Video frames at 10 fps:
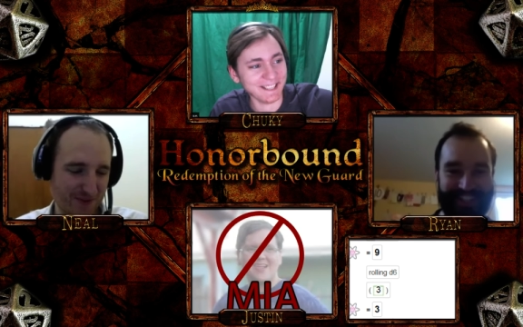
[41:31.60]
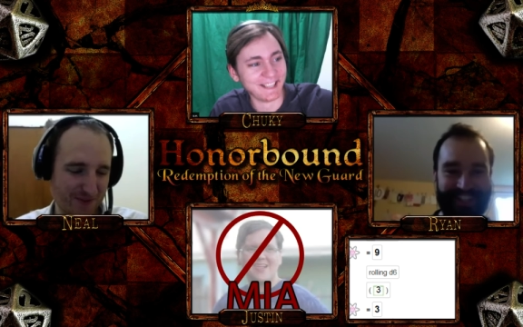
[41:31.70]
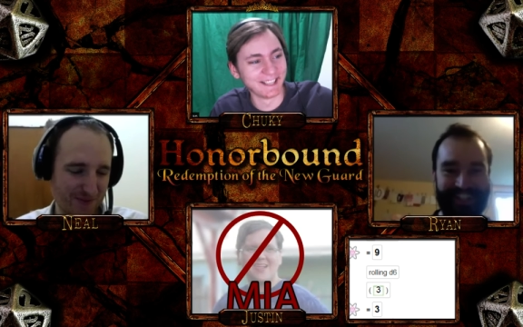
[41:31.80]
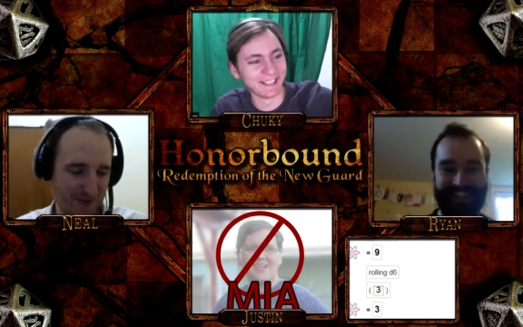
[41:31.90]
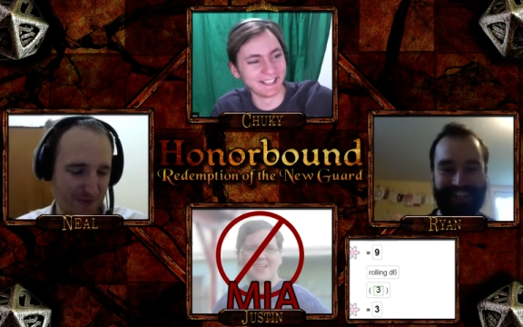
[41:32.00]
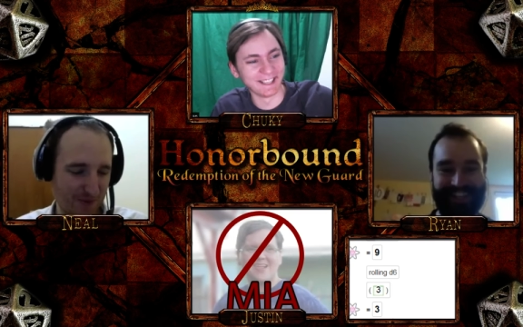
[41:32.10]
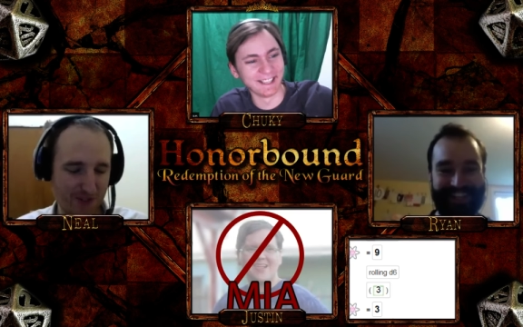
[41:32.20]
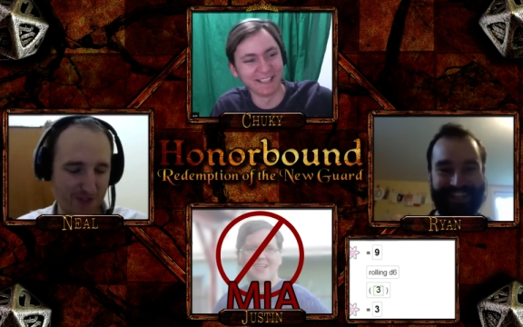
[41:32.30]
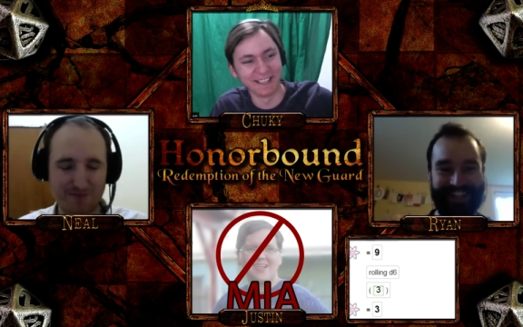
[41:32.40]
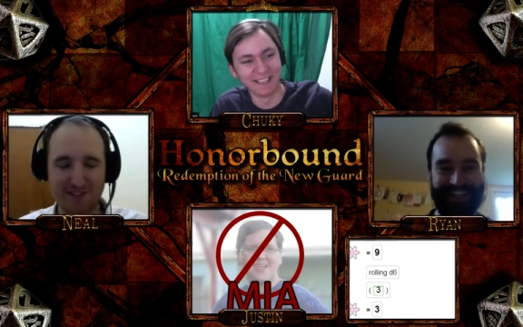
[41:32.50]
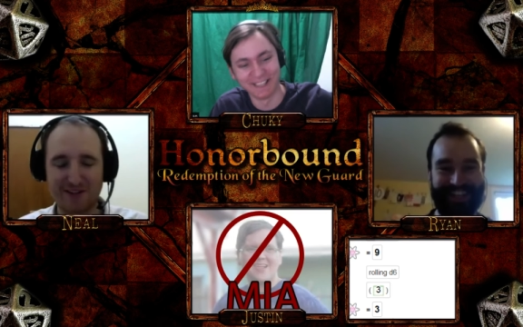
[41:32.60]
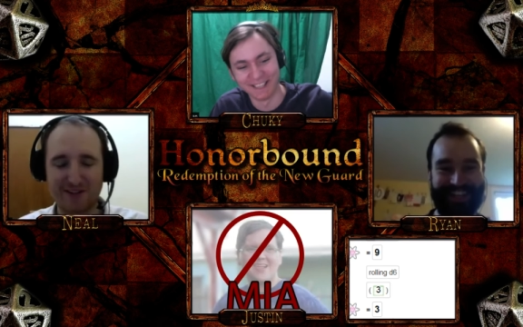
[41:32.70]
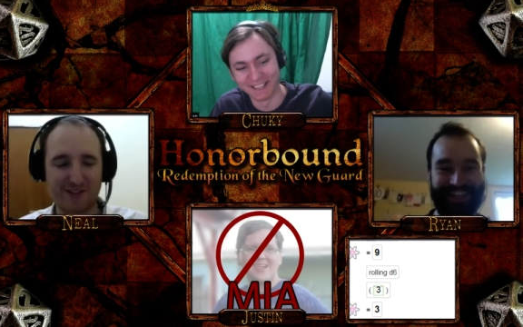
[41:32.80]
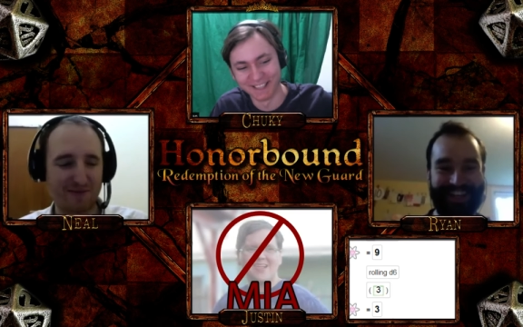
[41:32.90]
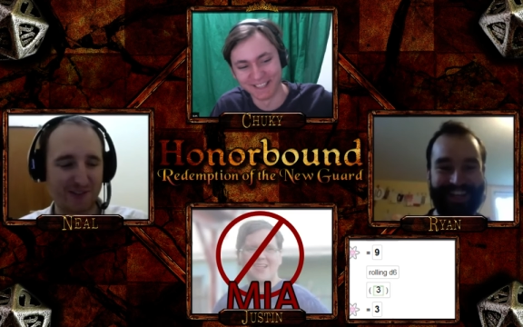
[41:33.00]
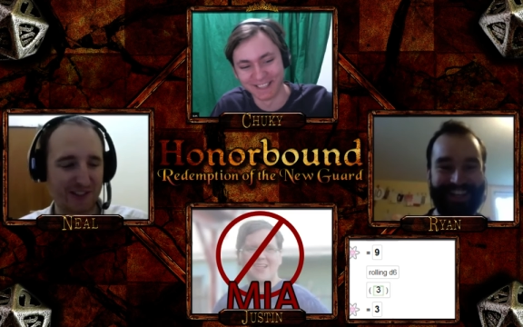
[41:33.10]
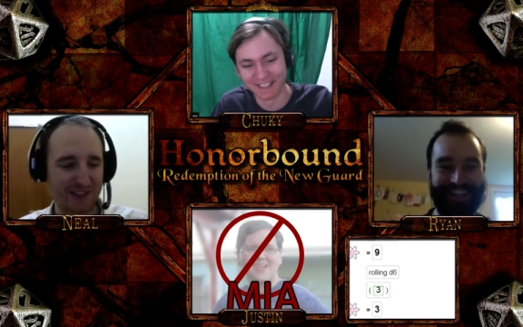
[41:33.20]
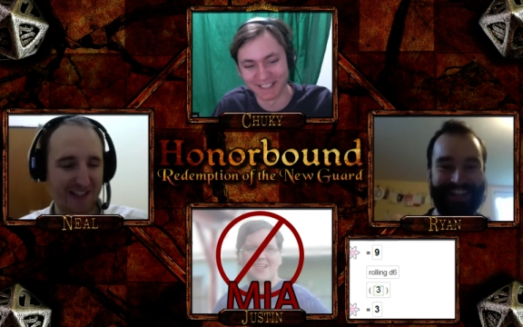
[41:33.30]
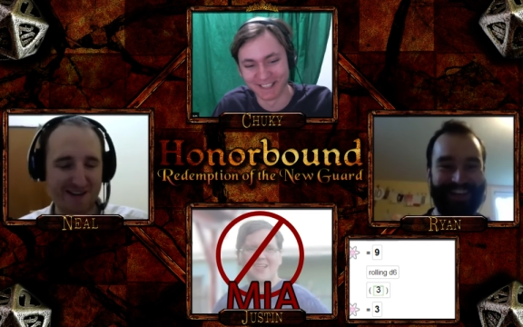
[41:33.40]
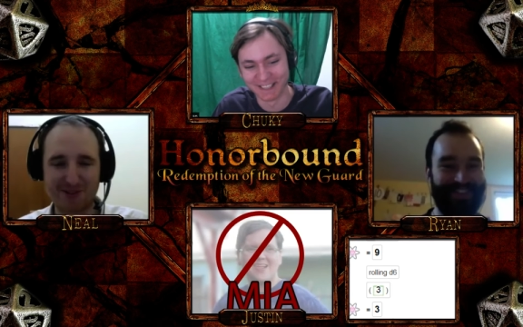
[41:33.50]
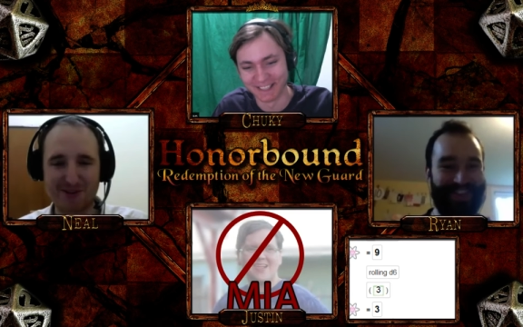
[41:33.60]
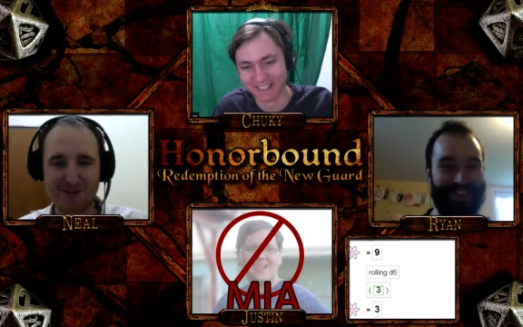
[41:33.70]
Speaker 1: We're, we're the worst players ever. I'm